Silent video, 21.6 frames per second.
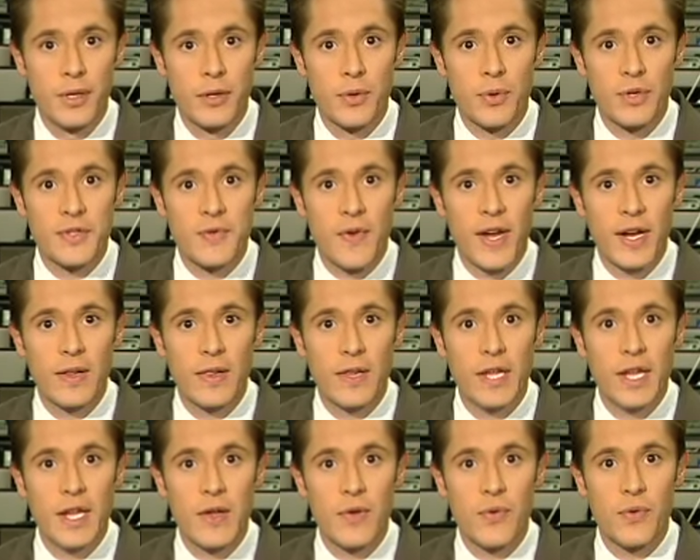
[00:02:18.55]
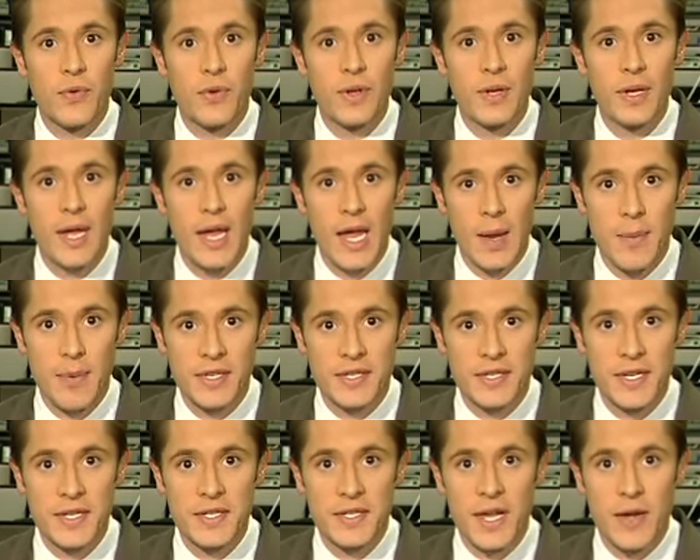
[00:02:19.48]
Chris Van Cleave
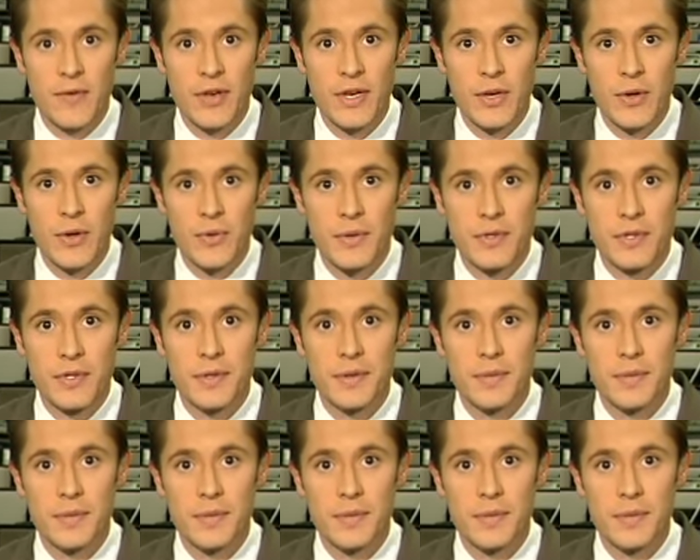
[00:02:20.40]
ABC 7 News.